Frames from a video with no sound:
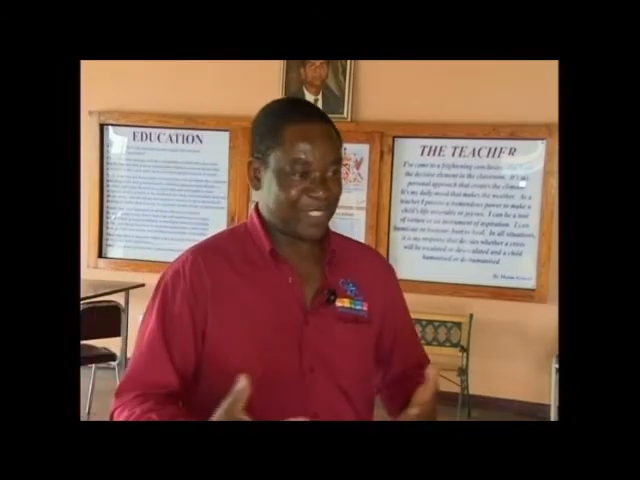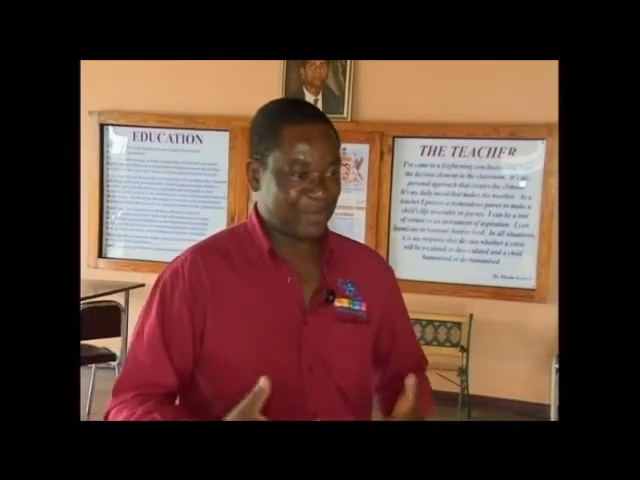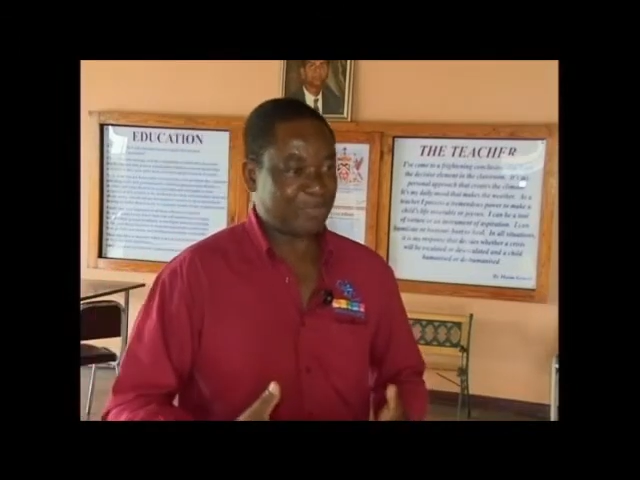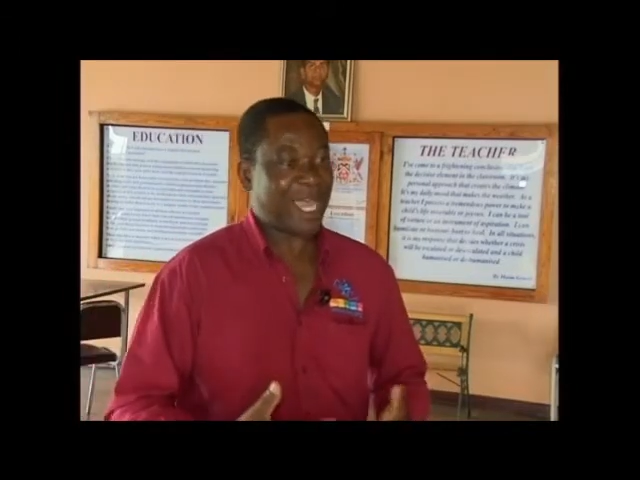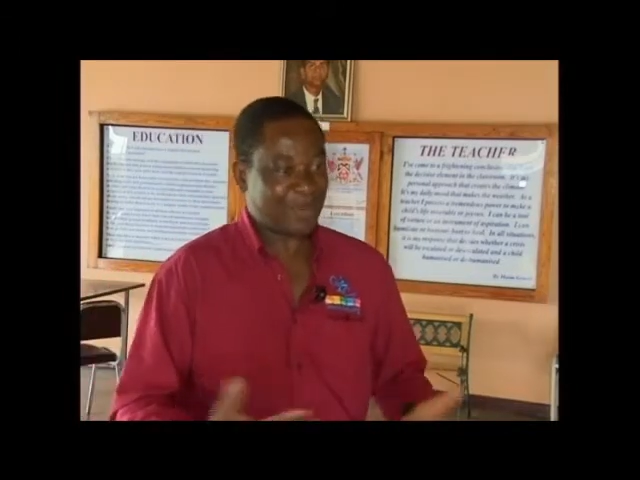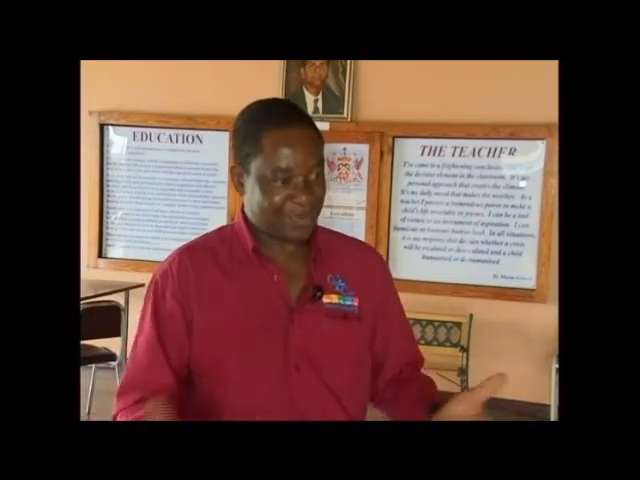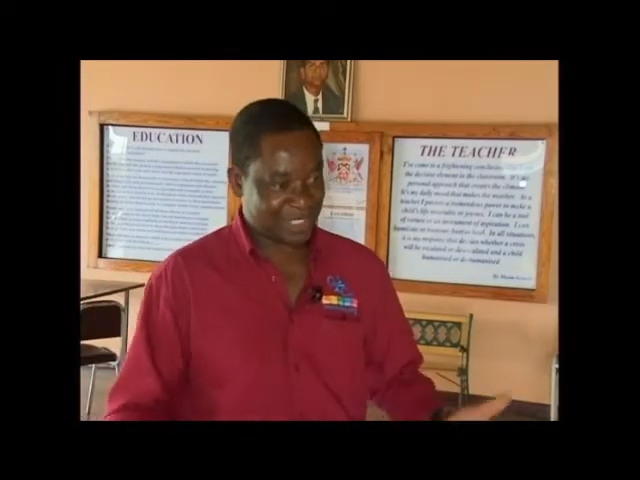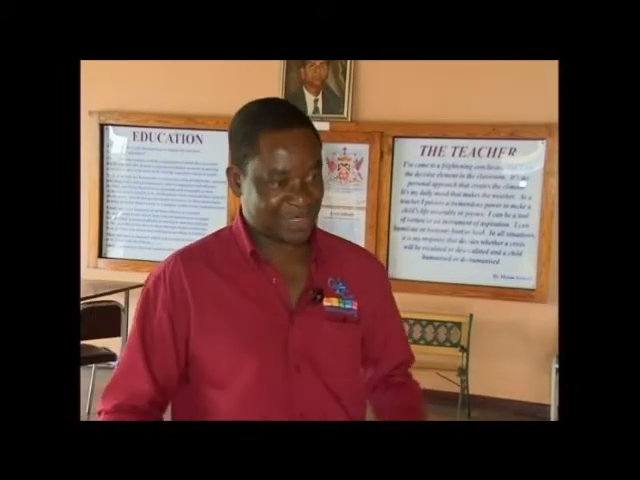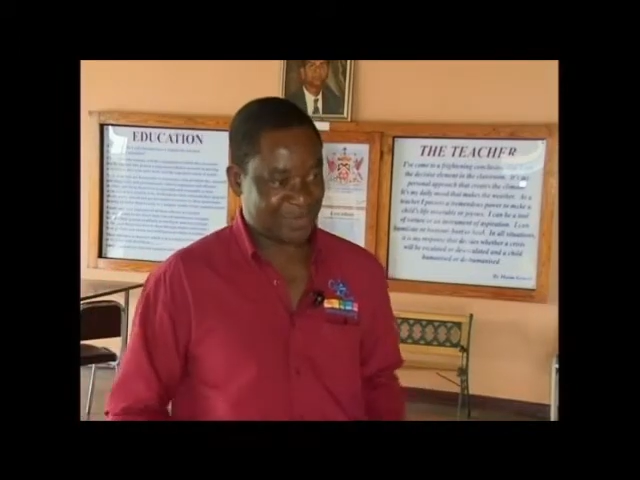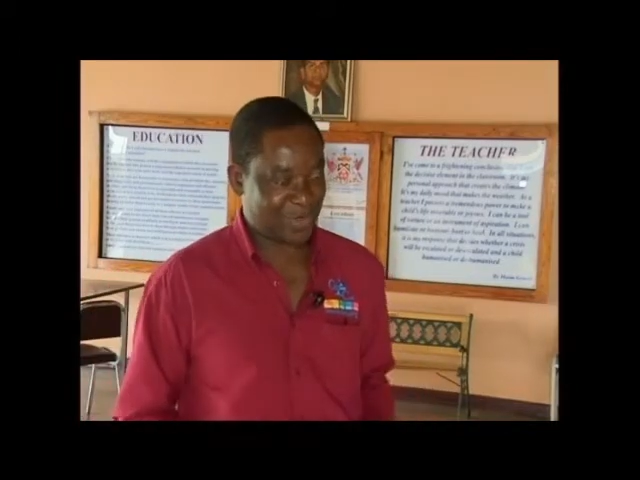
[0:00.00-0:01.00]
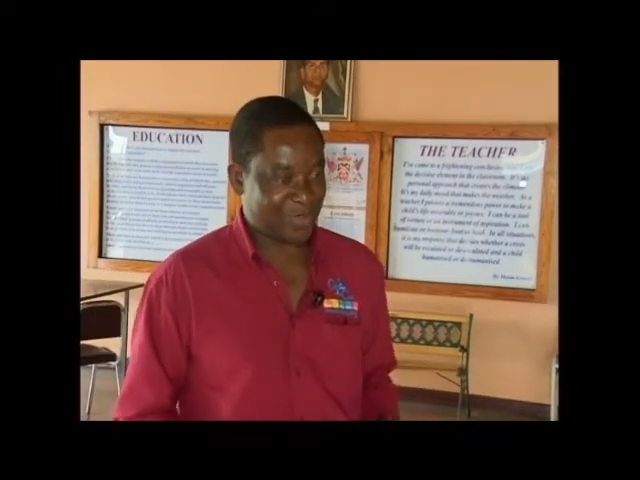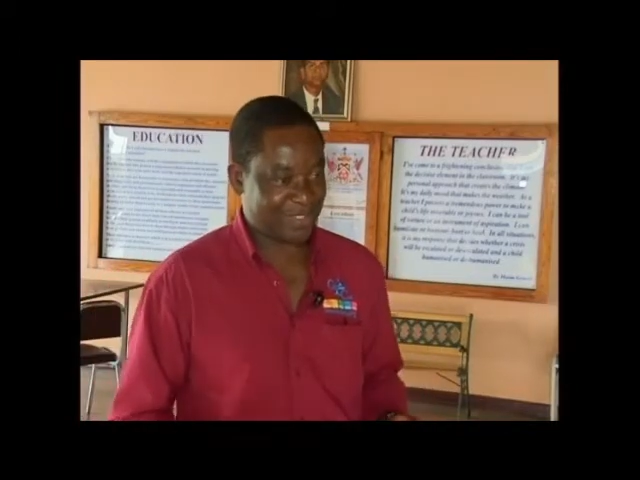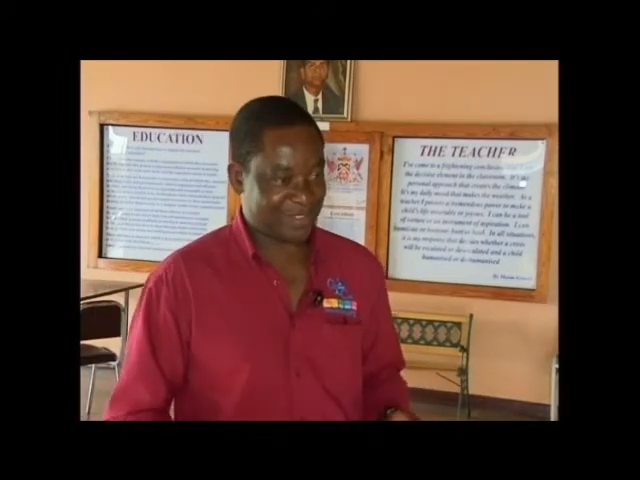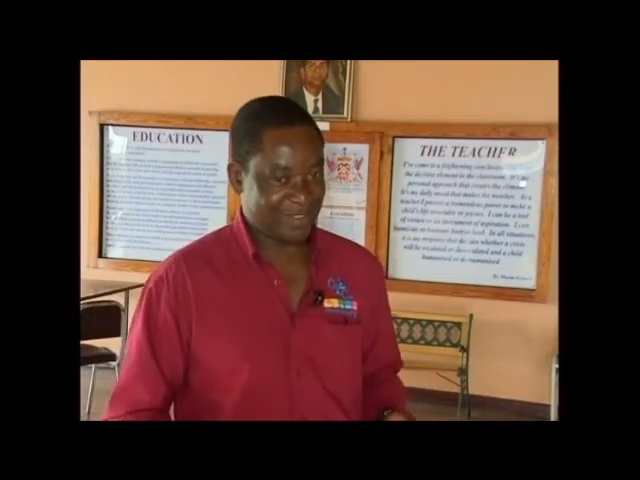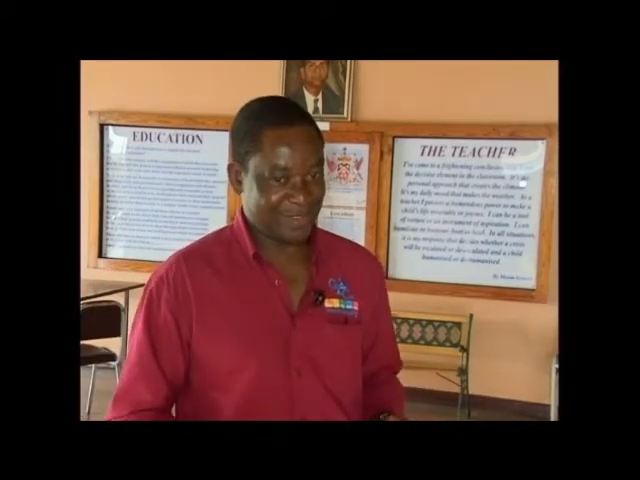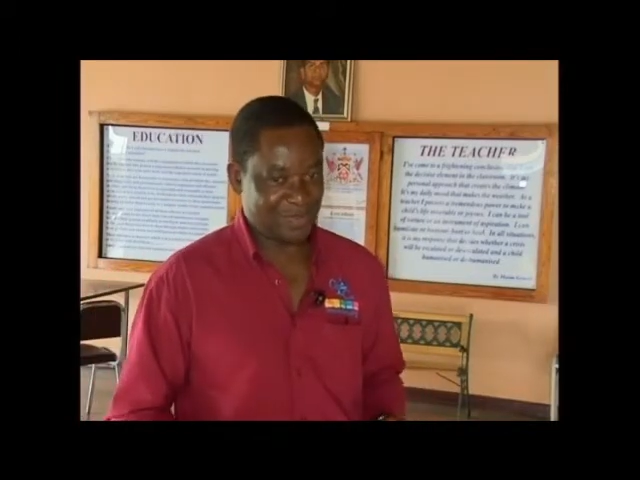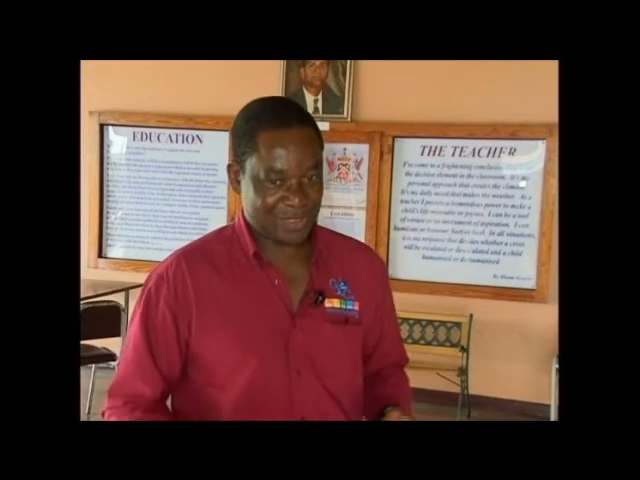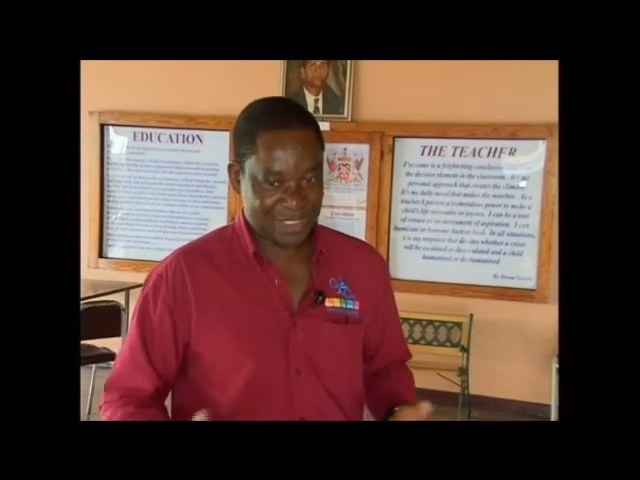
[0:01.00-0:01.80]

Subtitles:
a pilot, as we call it, to